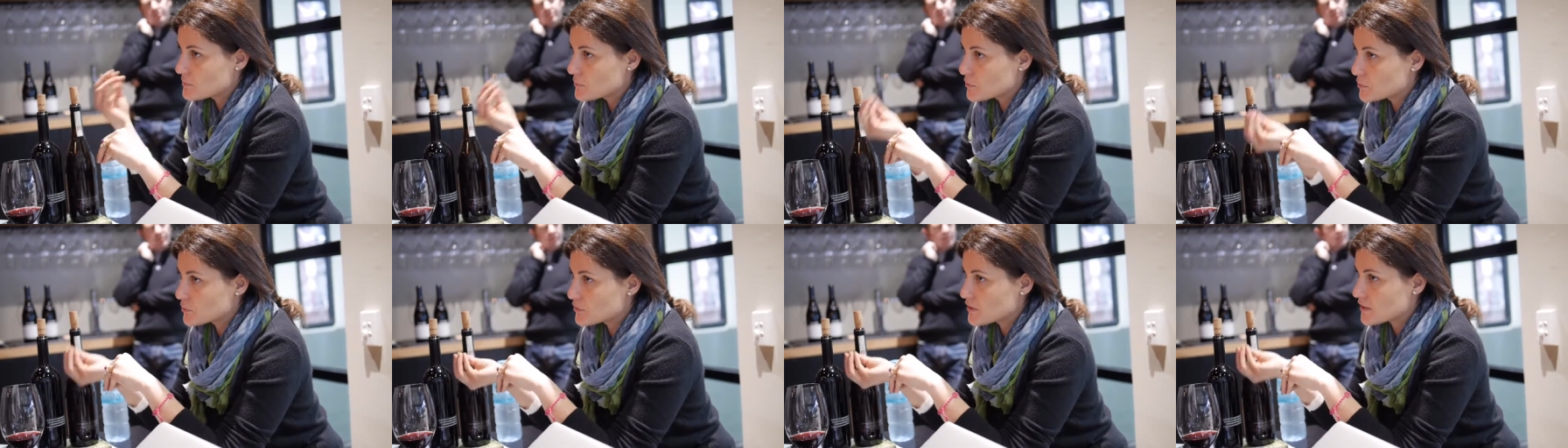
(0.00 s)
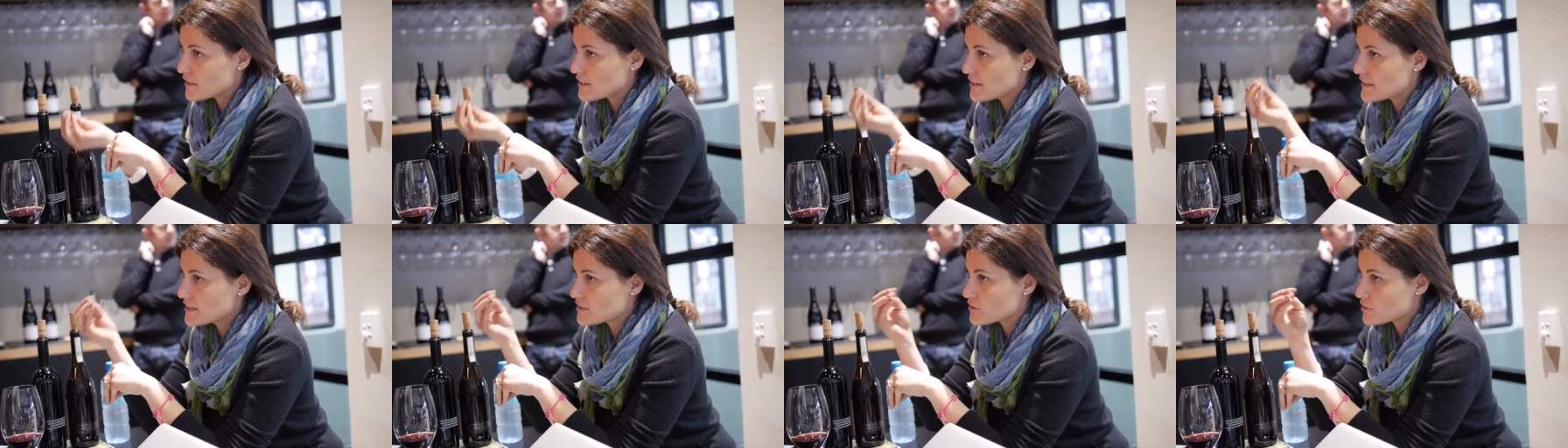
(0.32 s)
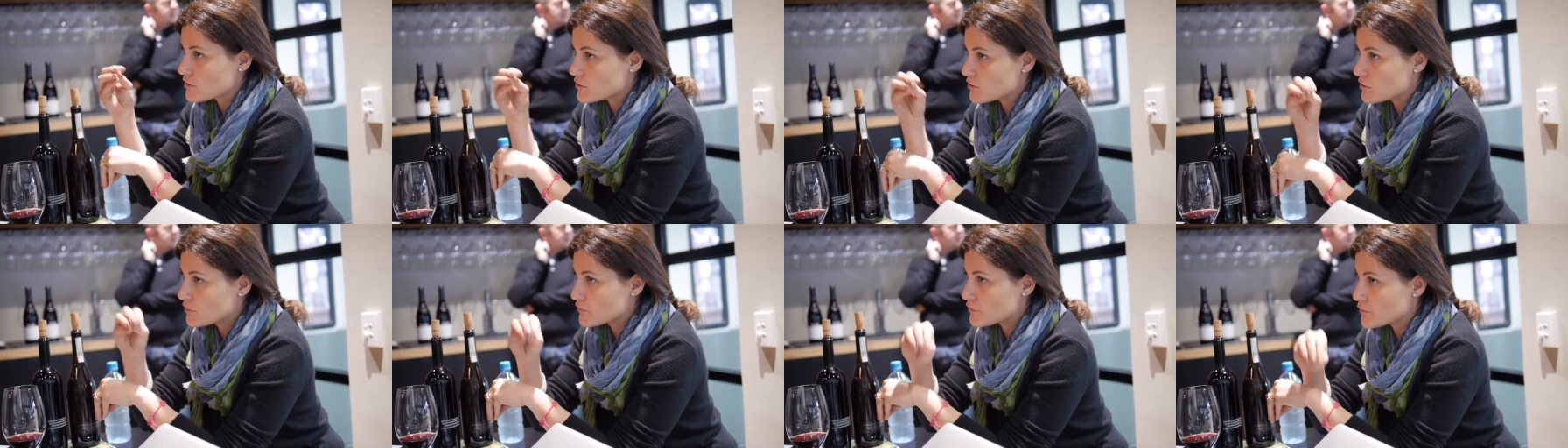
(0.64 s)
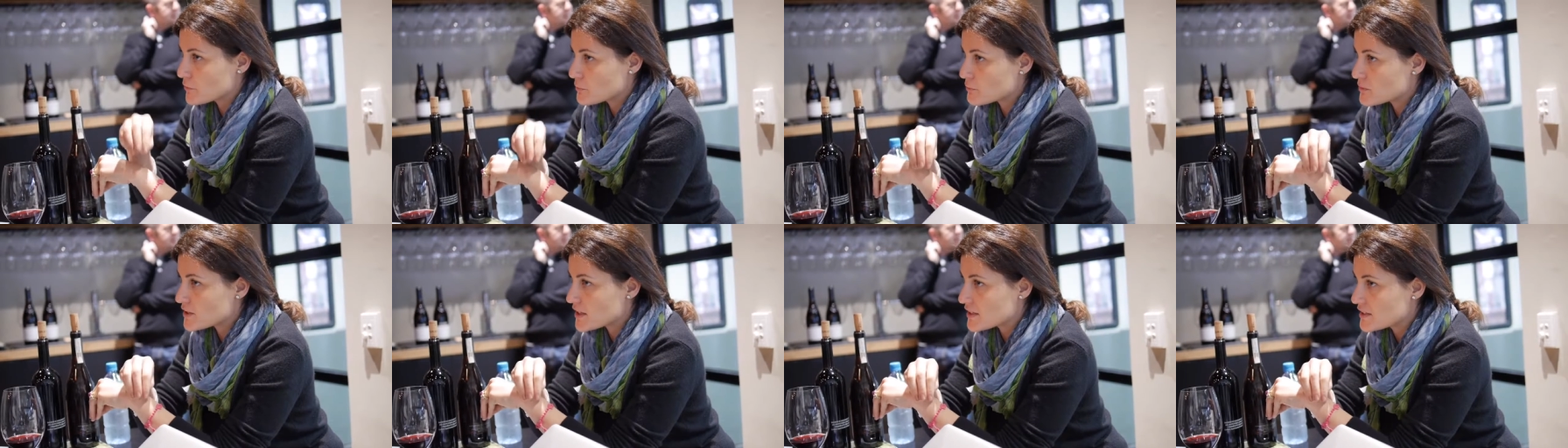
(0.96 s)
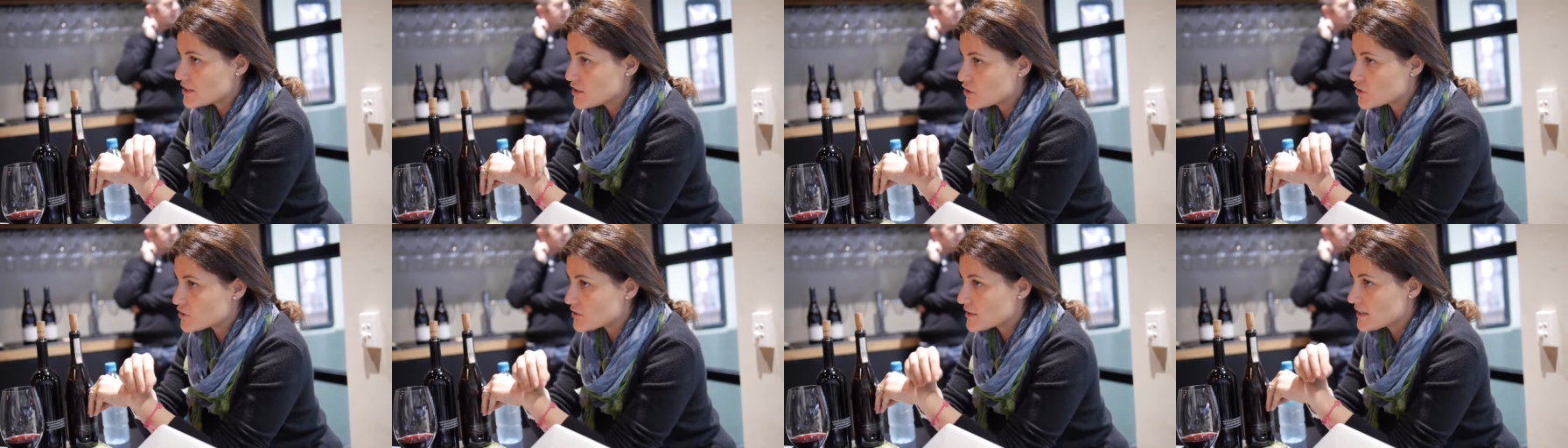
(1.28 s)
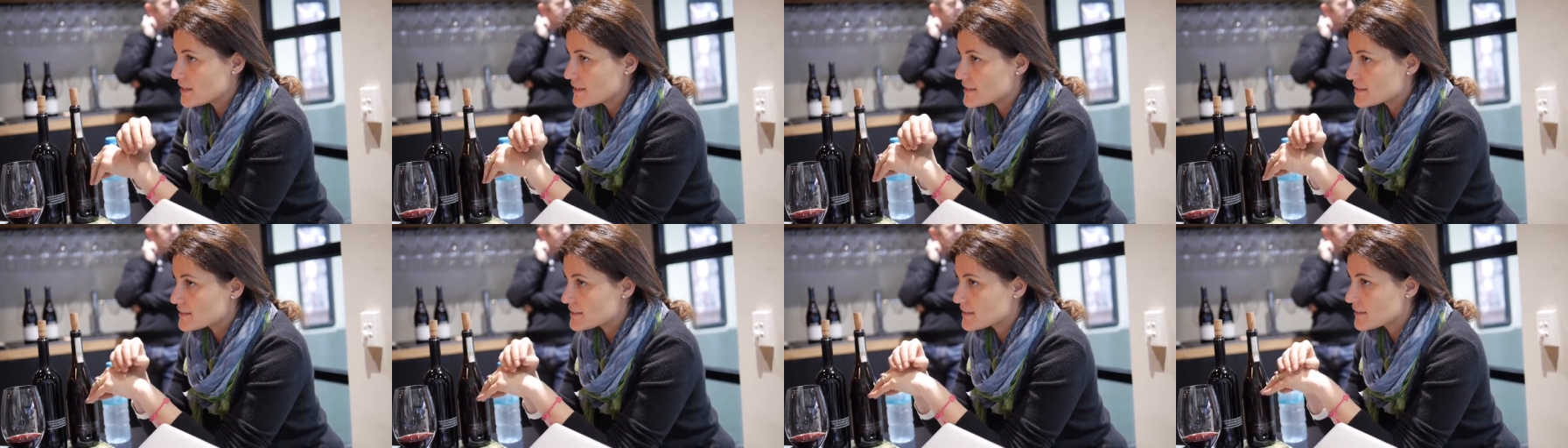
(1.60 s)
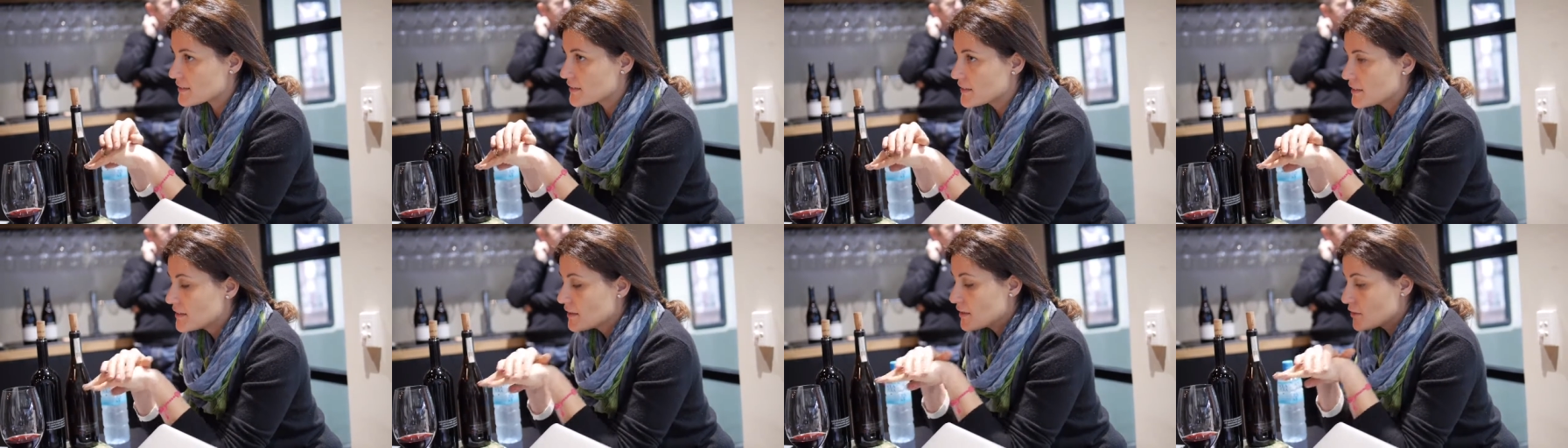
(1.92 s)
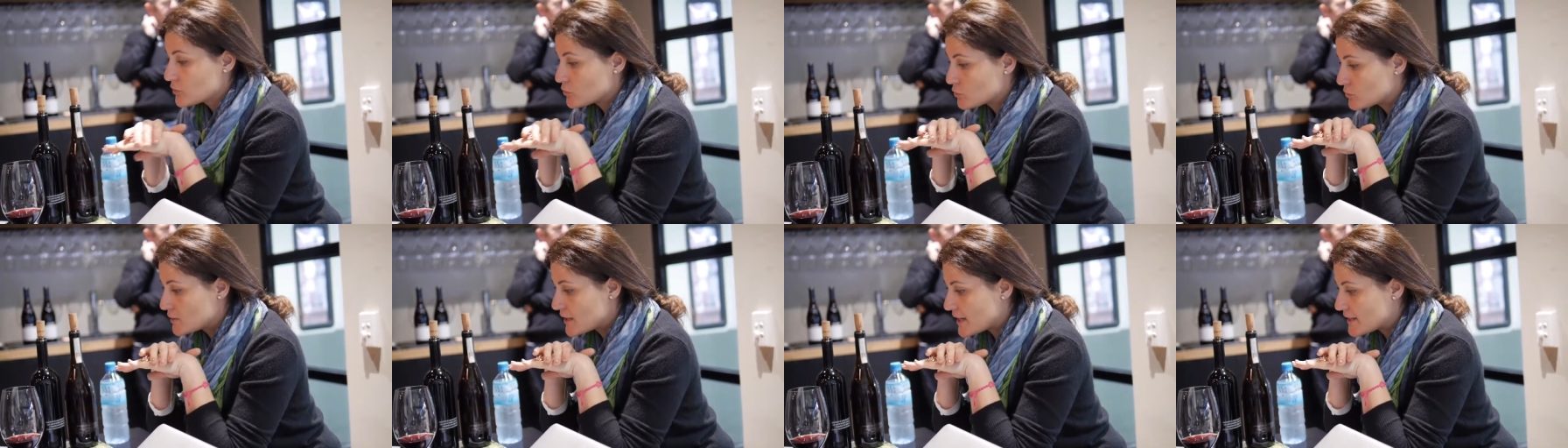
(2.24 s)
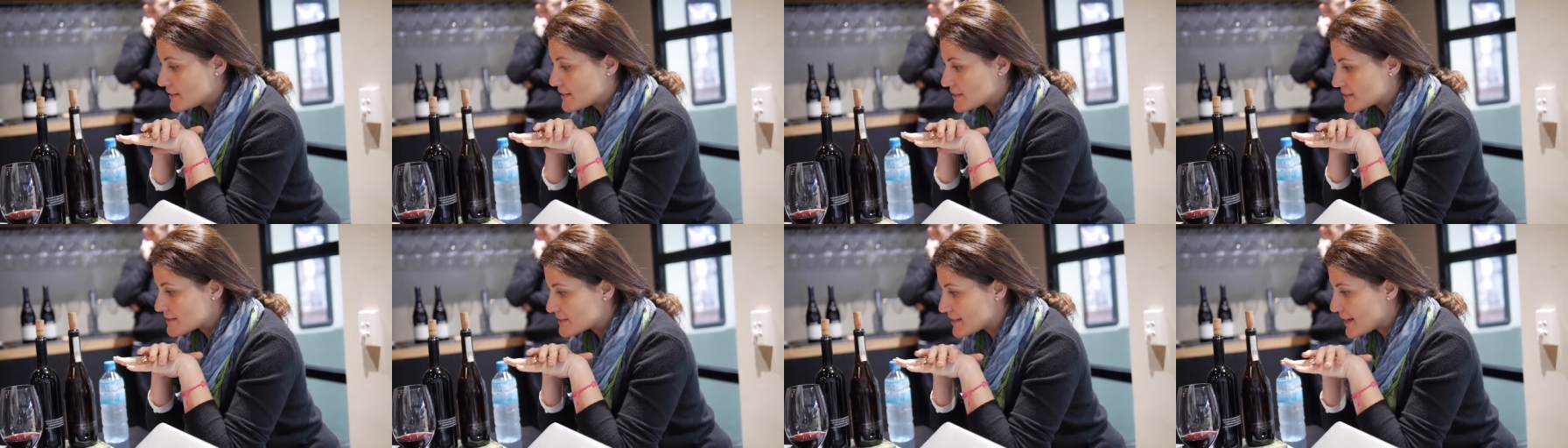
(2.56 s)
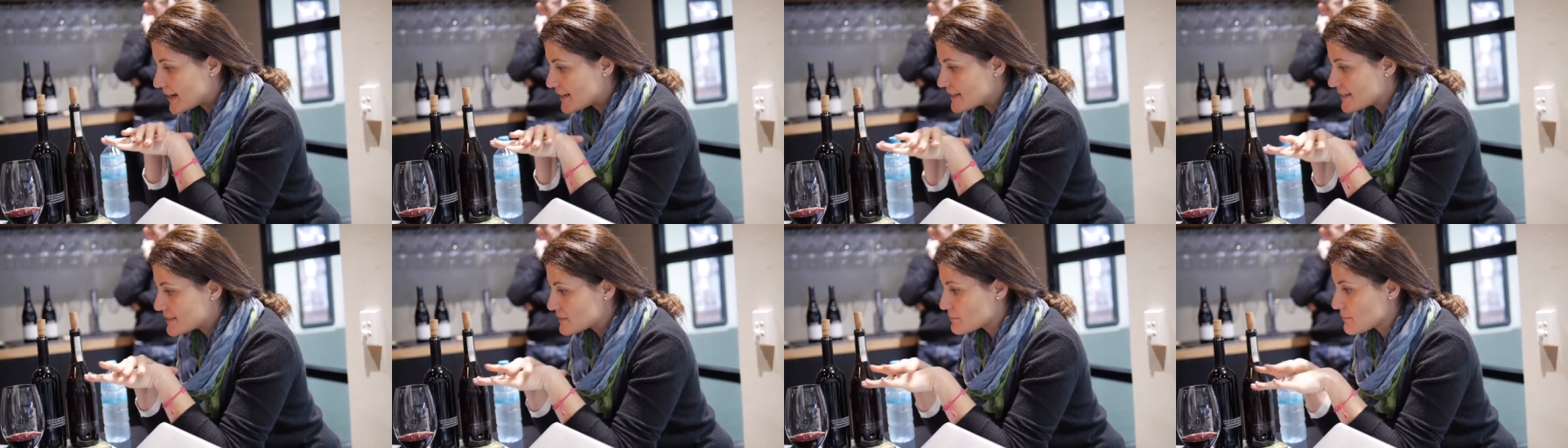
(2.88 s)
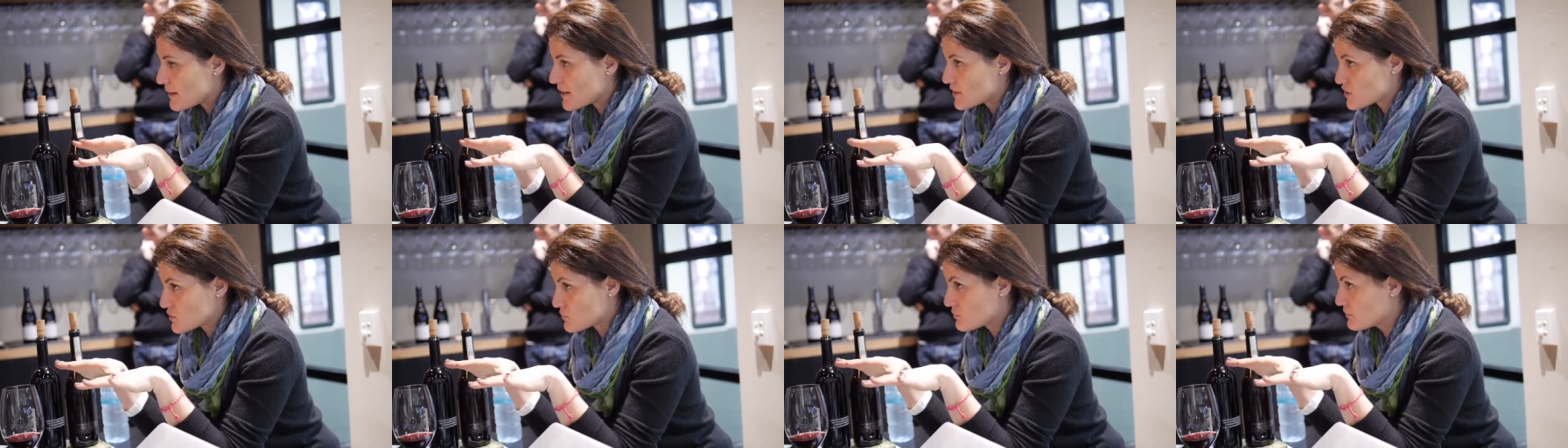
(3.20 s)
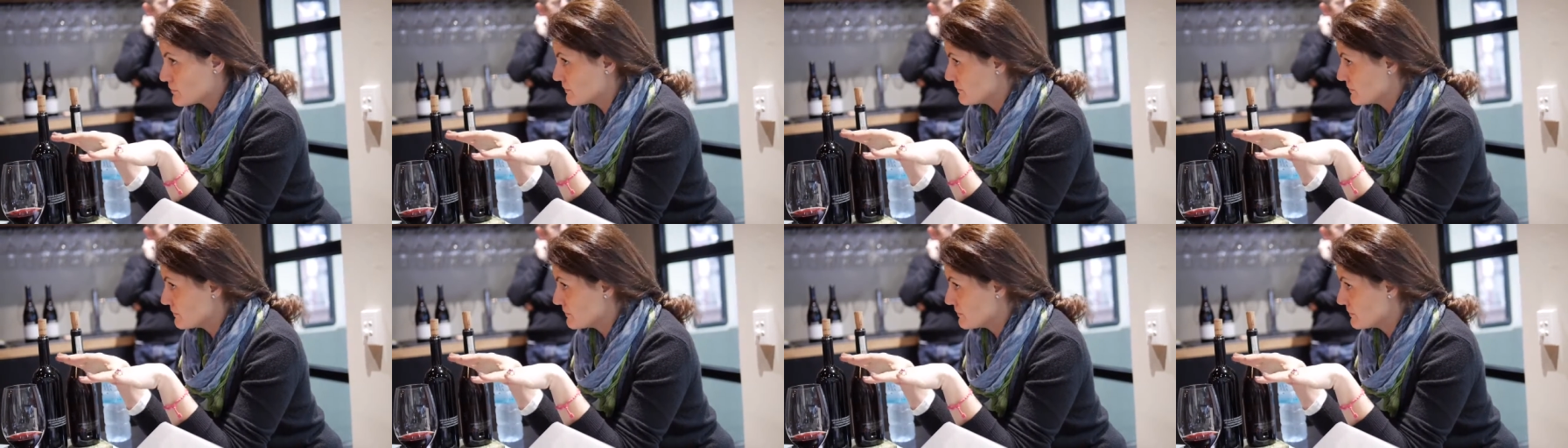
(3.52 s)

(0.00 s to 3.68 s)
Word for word: modernists learn from traditionalists. Uh, today the style is much,